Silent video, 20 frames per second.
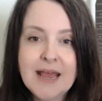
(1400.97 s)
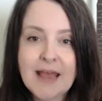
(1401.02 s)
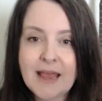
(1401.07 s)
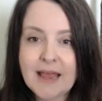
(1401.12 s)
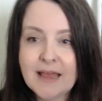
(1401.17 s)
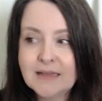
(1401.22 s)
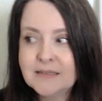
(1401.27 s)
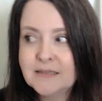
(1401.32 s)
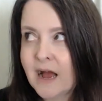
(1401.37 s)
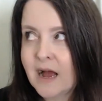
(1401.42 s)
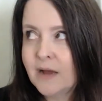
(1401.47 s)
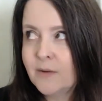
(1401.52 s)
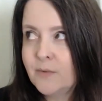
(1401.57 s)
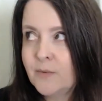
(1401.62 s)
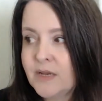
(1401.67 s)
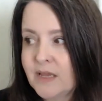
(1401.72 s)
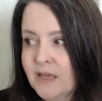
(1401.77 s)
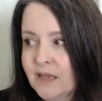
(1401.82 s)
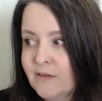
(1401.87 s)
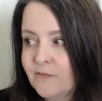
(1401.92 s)
And I
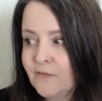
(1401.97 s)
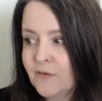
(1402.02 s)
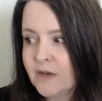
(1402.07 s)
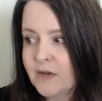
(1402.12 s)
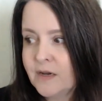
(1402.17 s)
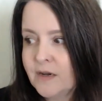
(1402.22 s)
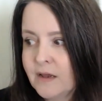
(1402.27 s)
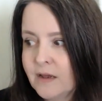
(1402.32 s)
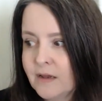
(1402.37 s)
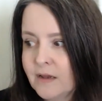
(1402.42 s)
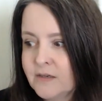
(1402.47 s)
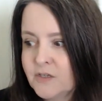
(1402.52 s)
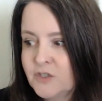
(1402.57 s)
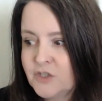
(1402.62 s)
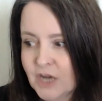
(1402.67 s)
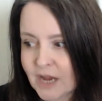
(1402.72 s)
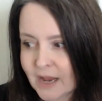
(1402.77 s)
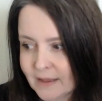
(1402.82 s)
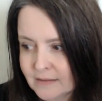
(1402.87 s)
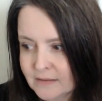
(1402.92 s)
would even
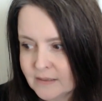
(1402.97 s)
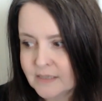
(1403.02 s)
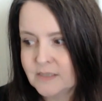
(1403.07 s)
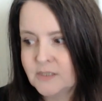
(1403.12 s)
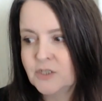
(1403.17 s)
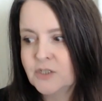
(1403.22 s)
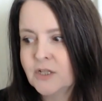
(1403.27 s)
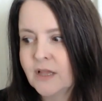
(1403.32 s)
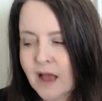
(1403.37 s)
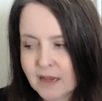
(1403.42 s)
challenge,